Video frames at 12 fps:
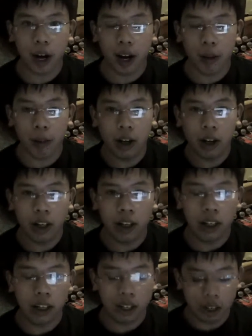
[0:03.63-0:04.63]

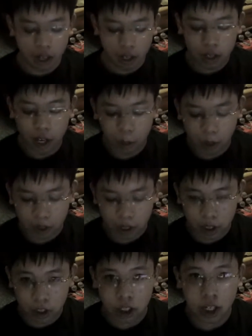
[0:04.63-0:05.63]
iPod, and iPod
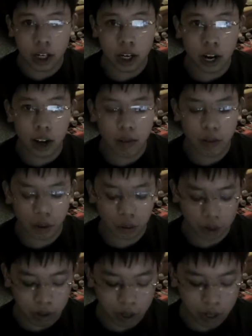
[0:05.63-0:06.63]
Touch and iPhone